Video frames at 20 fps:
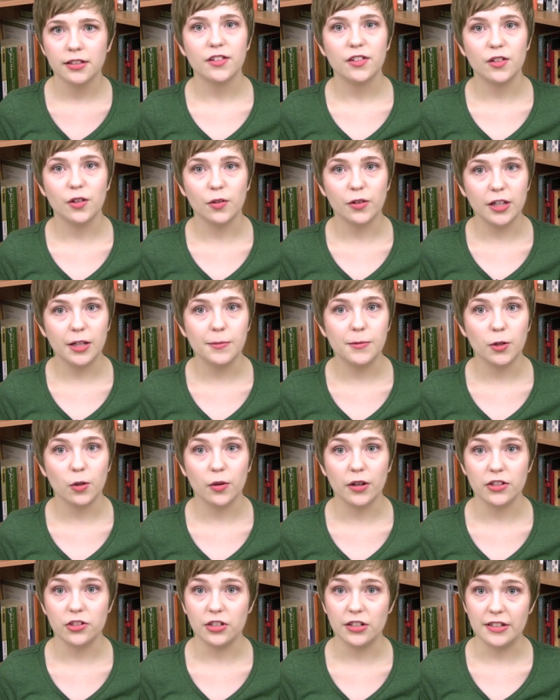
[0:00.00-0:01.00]
So keep the
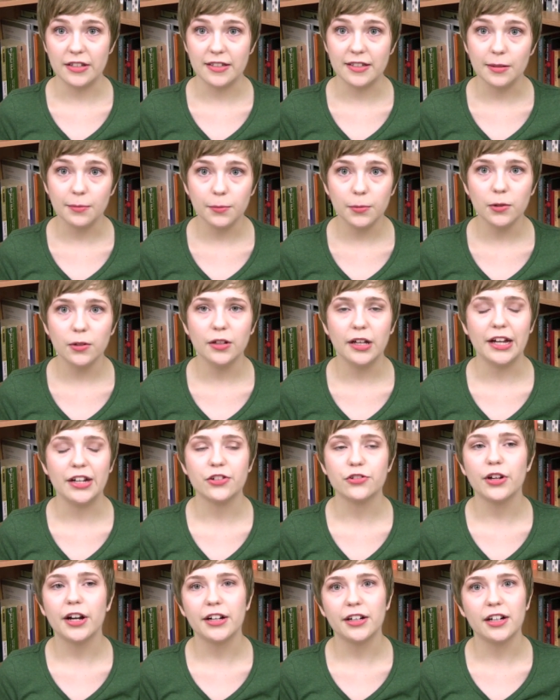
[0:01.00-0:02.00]
questions simple
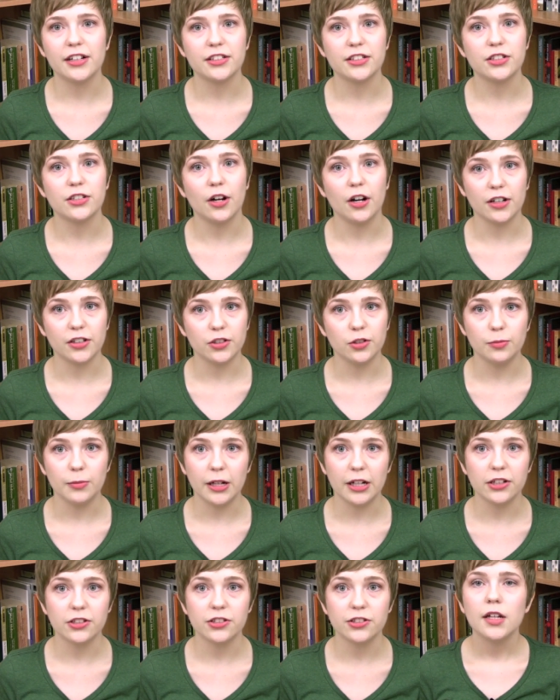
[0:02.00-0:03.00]
and try not to talk too
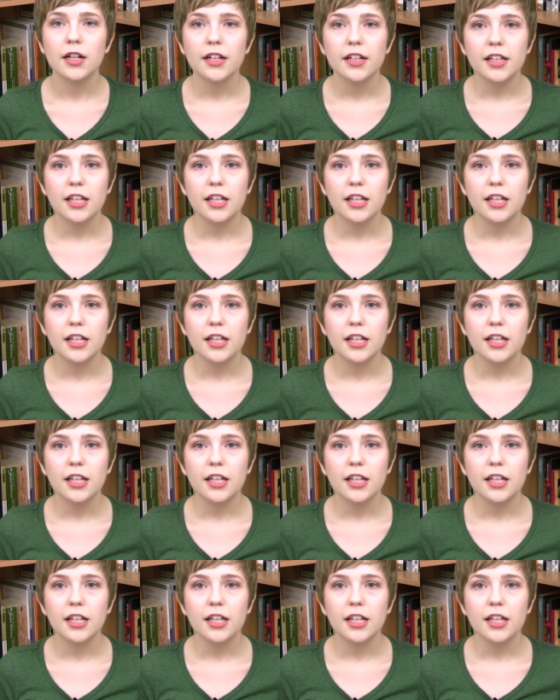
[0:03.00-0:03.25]
much.